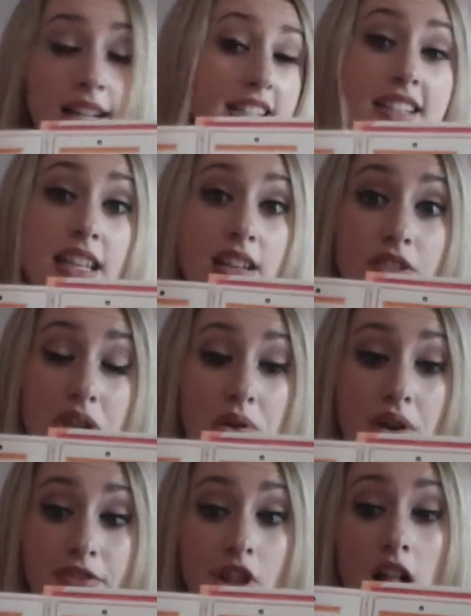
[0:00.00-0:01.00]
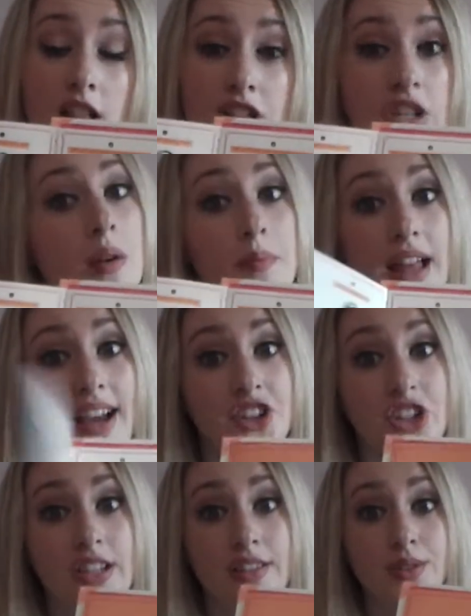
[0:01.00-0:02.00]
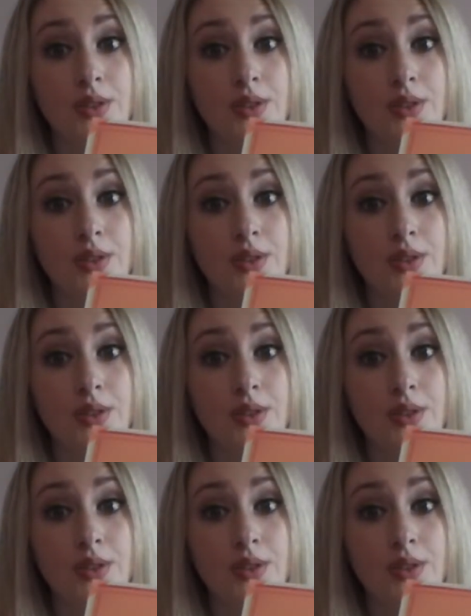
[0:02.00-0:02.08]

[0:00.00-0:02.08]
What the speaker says: to give you a flawless complexion.